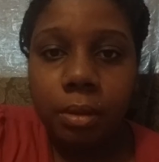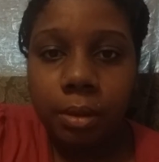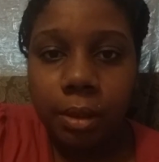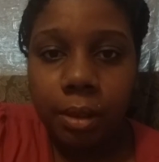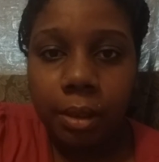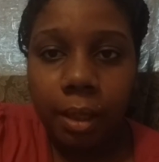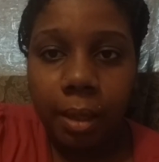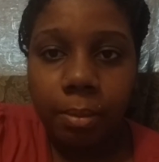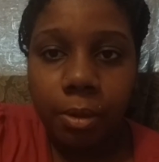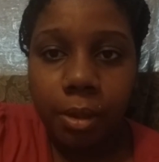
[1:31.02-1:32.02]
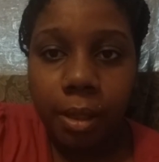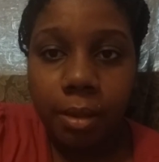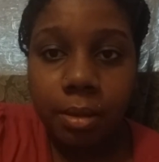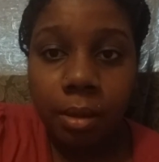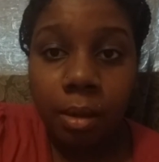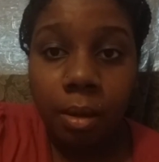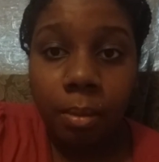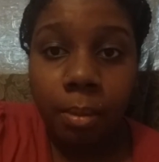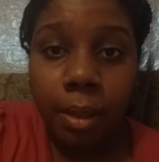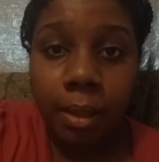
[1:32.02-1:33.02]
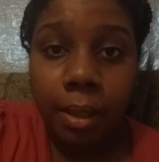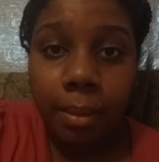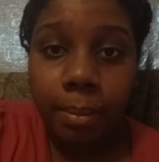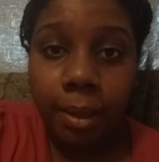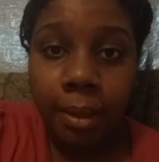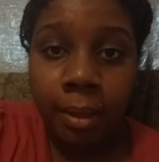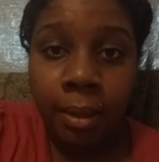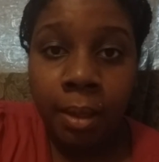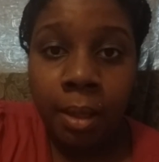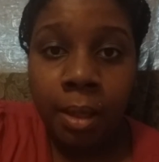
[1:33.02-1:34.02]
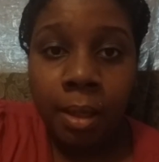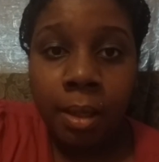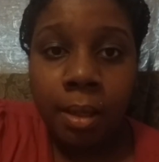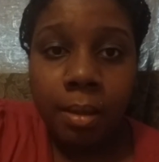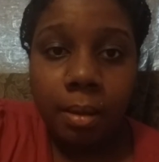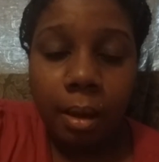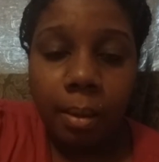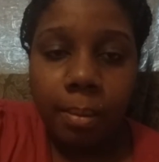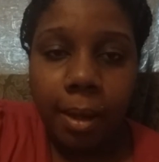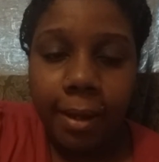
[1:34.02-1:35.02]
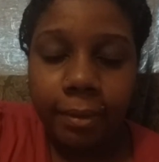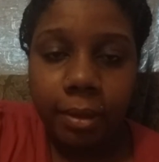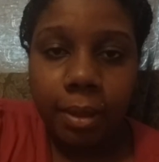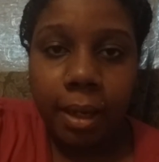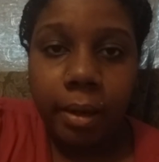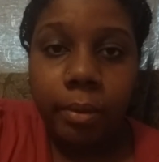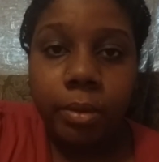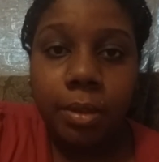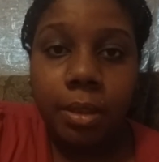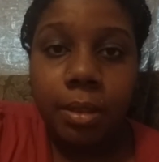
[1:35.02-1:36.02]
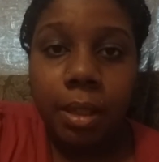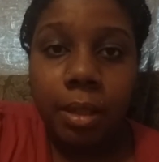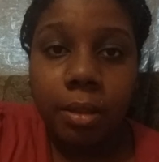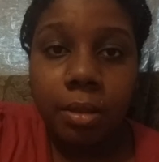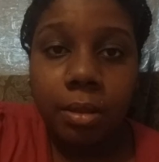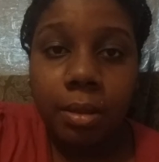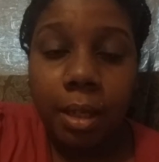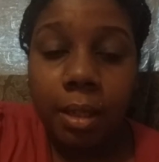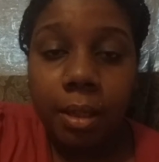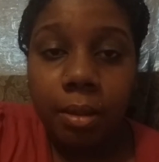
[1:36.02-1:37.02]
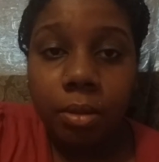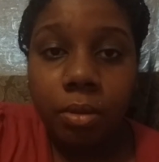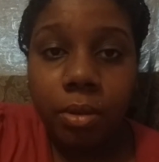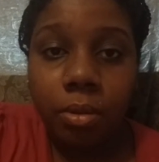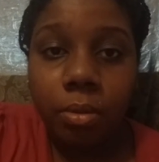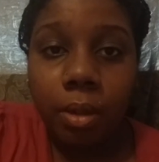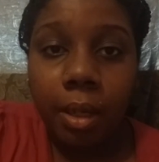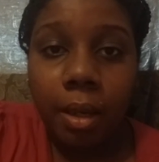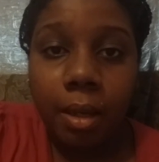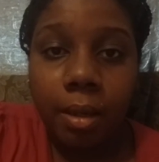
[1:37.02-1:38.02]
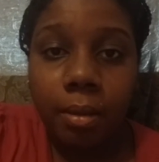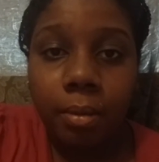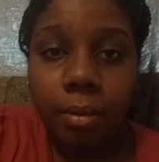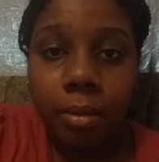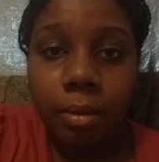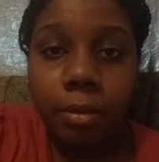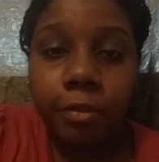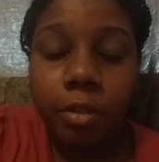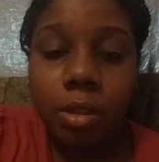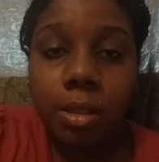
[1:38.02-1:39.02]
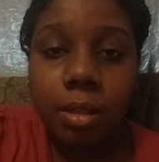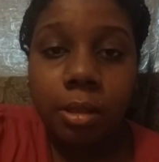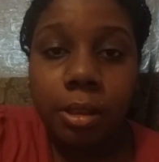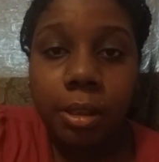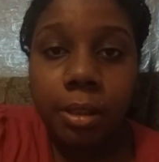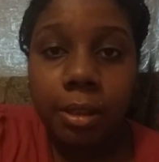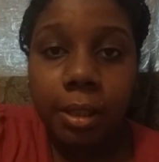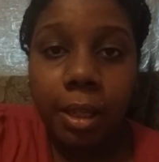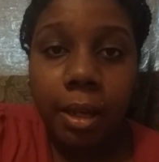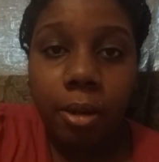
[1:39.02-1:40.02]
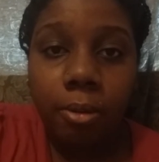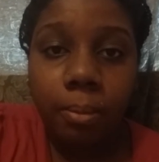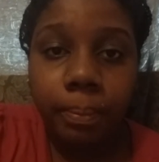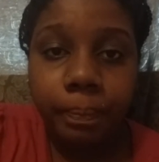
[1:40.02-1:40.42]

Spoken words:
the ambulance to come and get me. After that, I was then taken to a facility to get help.